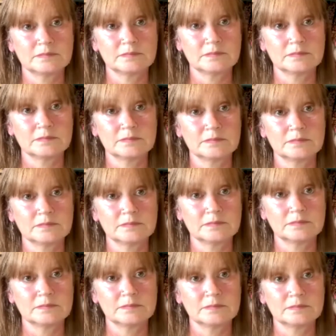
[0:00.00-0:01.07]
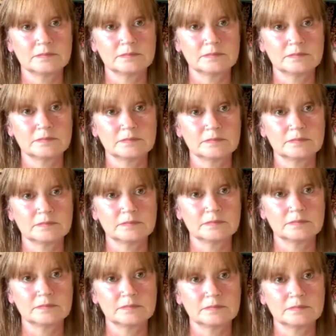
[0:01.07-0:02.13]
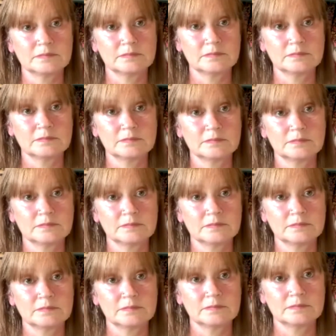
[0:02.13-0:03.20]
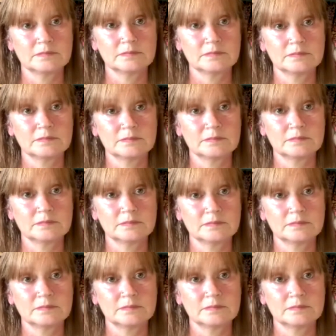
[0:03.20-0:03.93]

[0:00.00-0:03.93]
A little bit of glue down here.